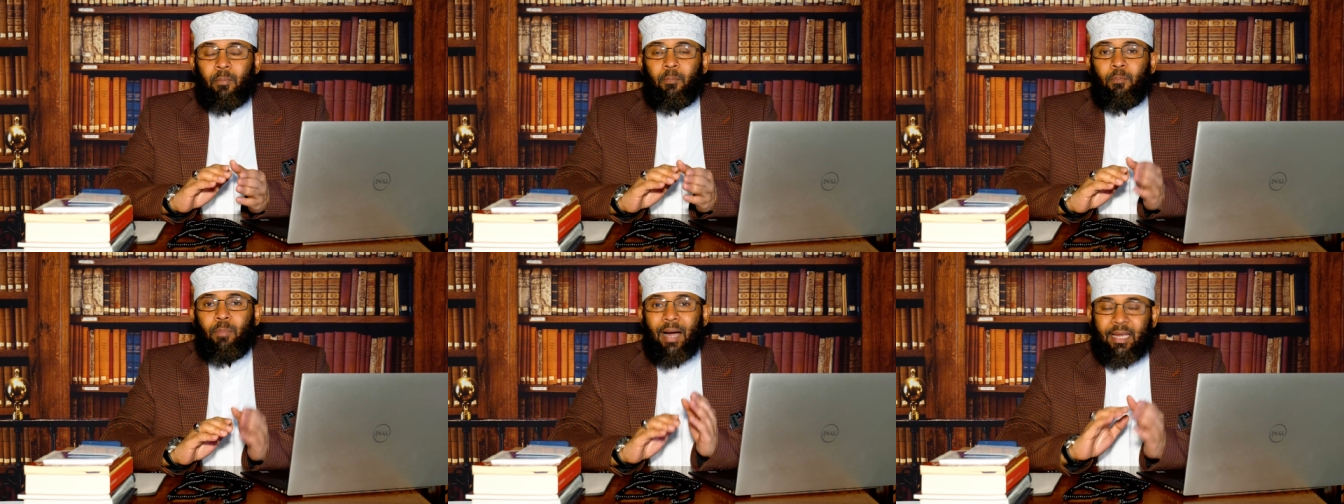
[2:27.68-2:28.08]

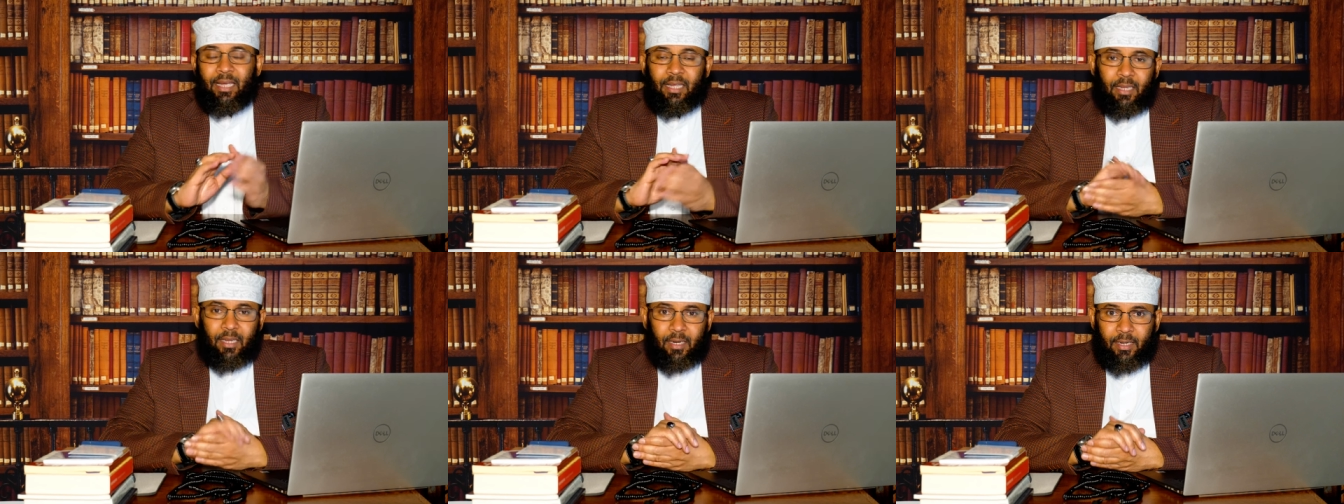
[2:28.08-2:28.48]
Back
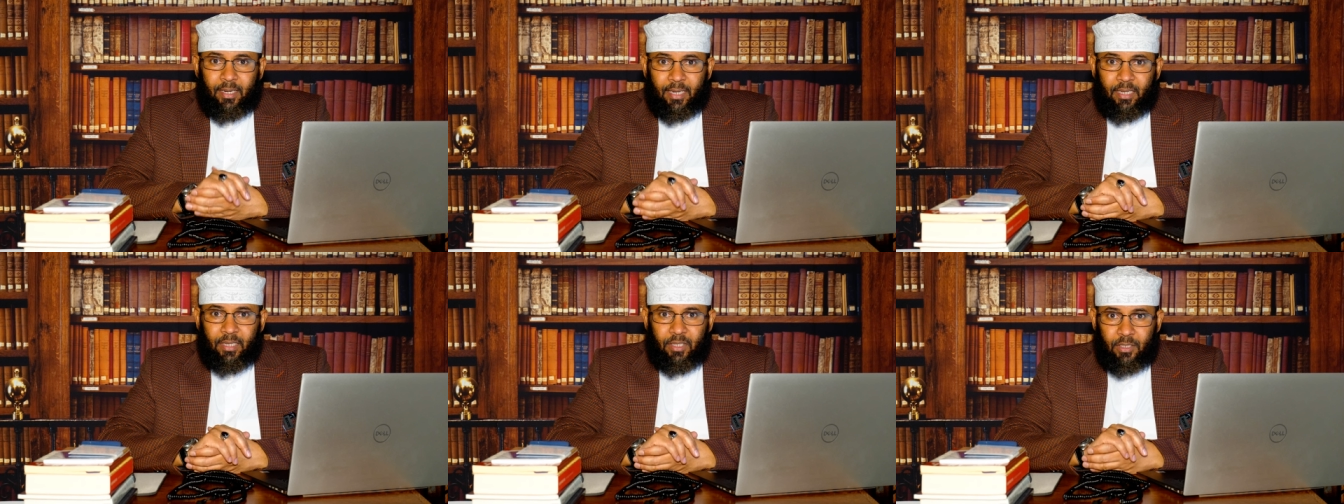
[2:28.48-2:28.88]
in the
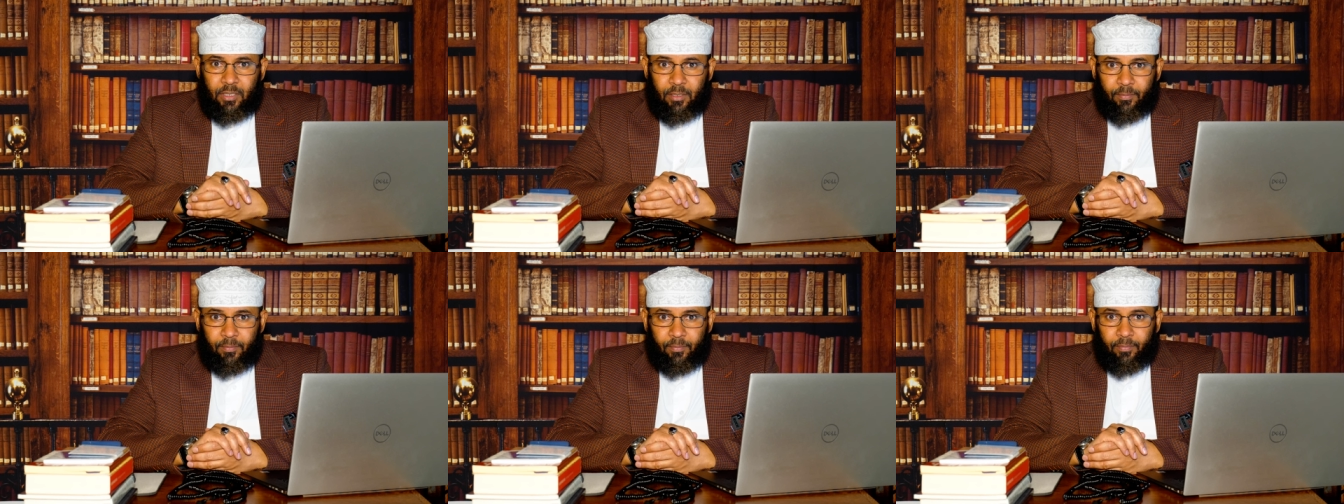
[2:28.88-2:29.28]

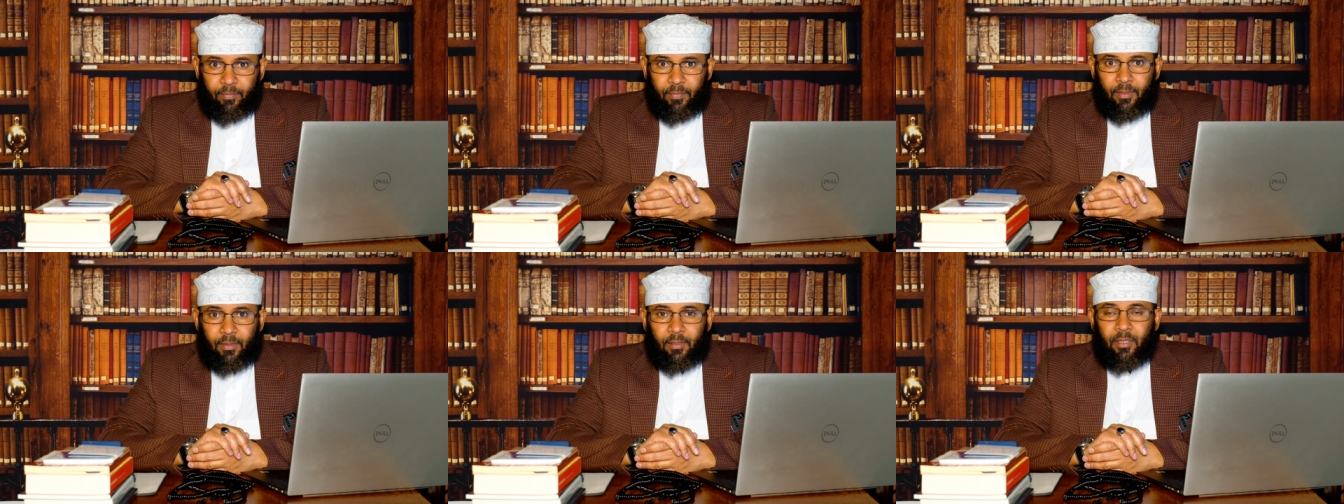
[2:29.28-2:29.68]
days
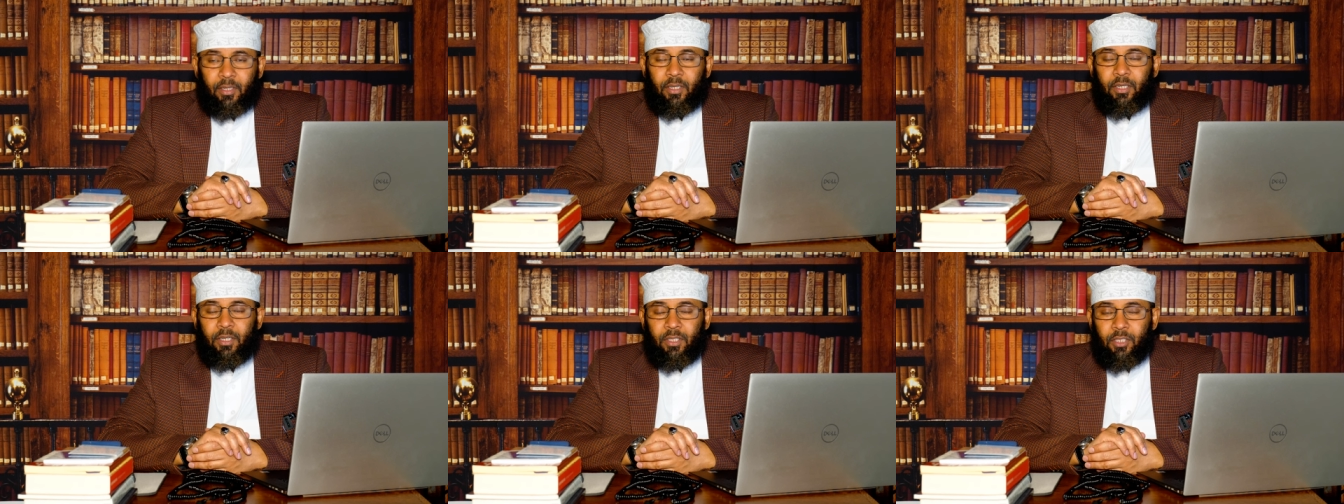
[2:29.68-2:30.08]

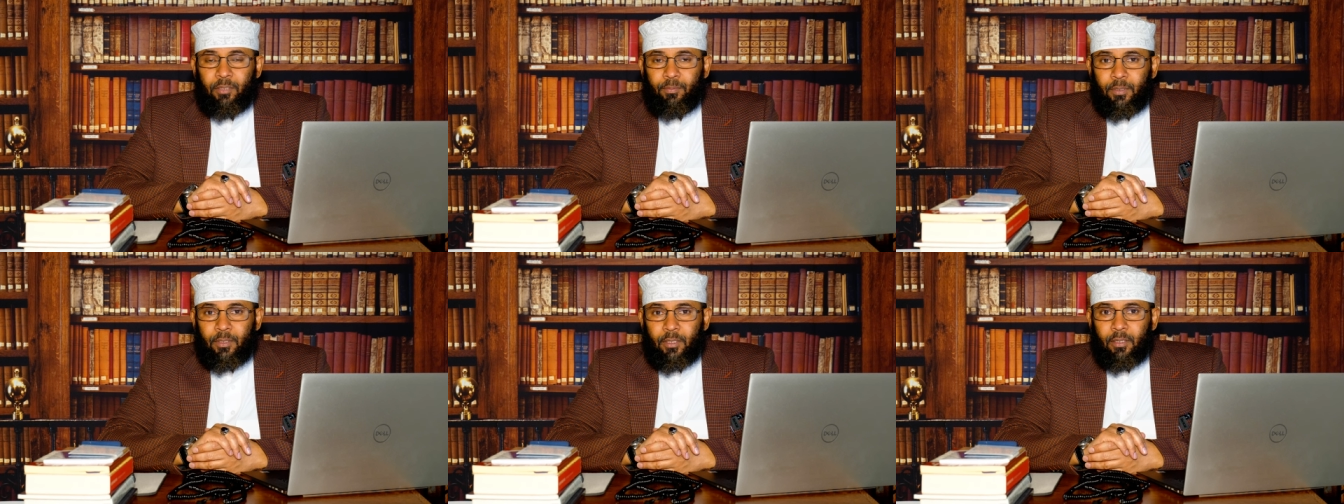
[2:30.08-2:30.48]
in
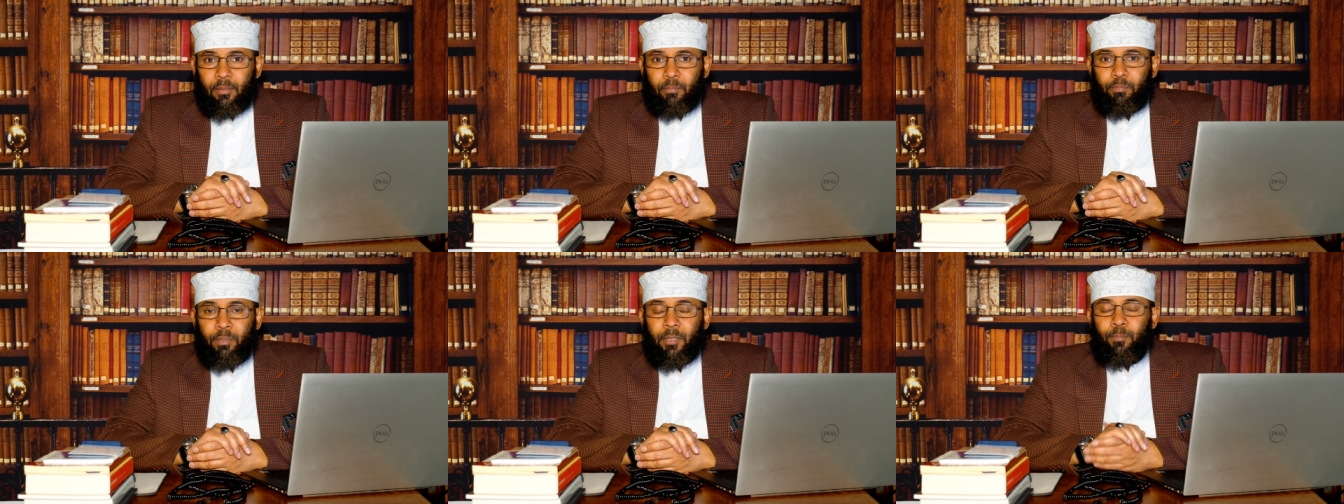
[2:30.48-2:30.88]
Egypt,
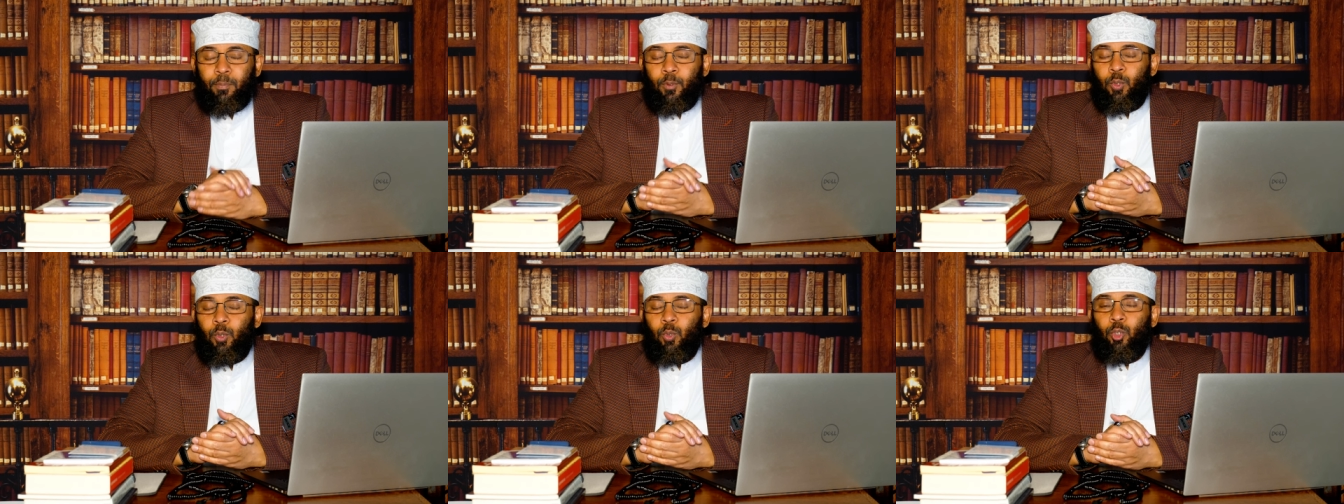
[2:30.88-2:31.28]

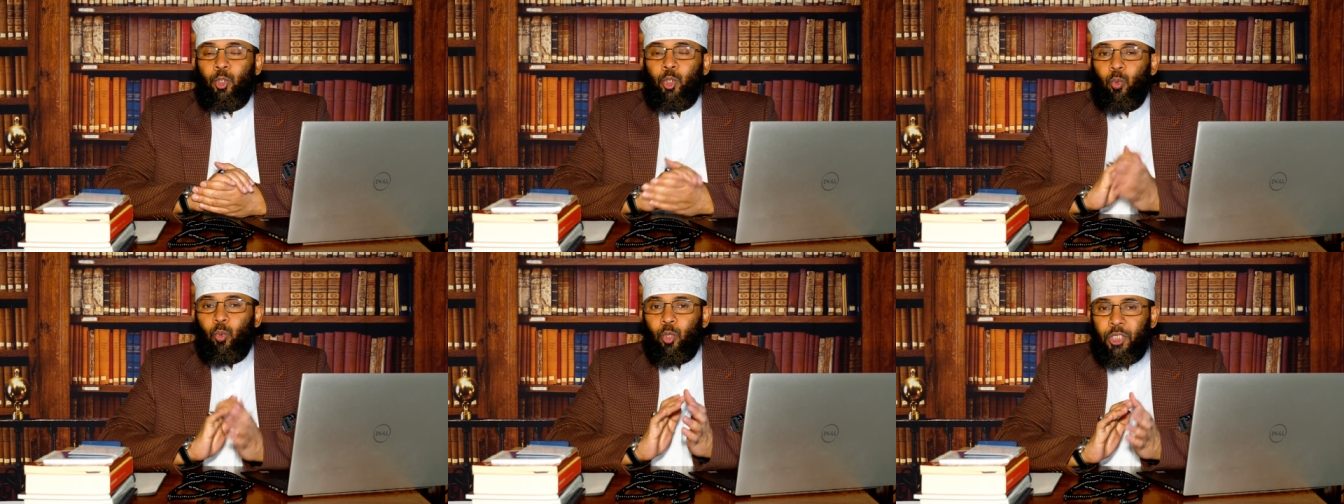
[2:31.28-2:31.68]
people used
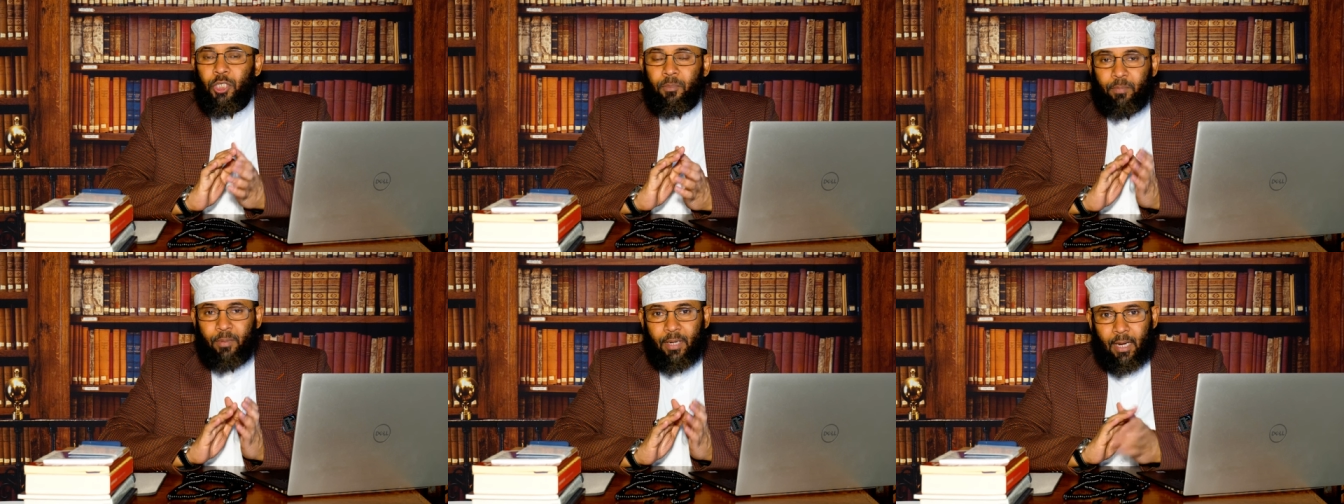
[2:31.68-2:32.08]
to
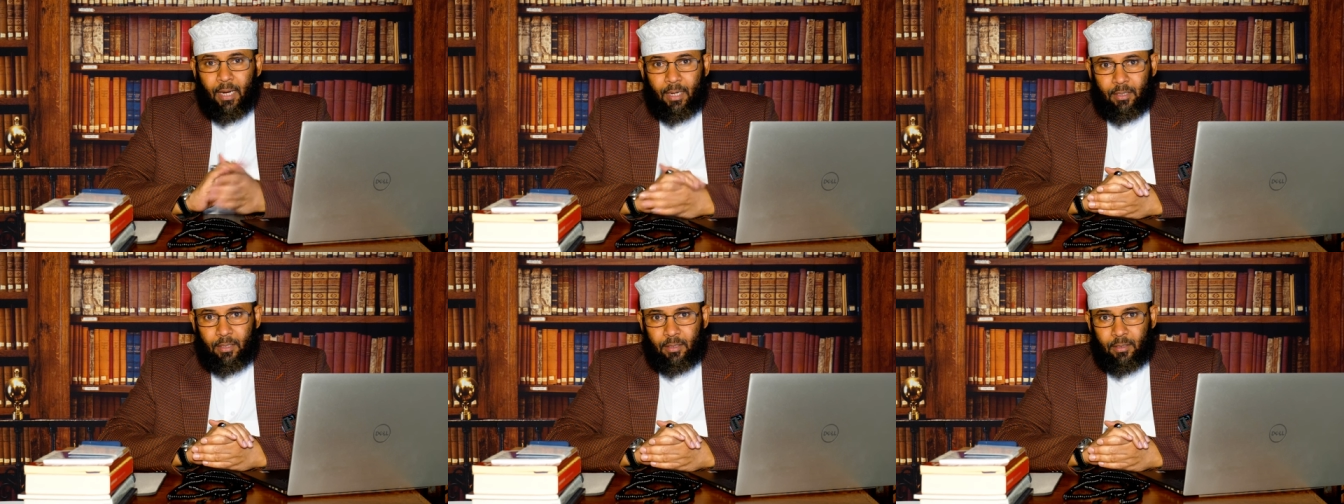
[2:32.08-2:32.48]
worship
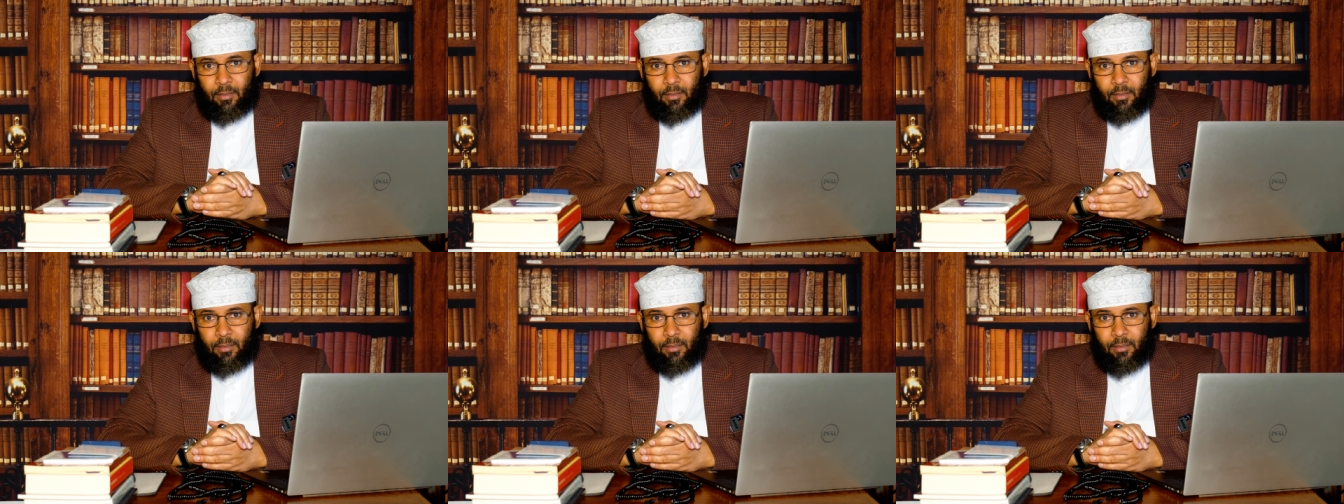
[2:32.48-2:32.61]
cat.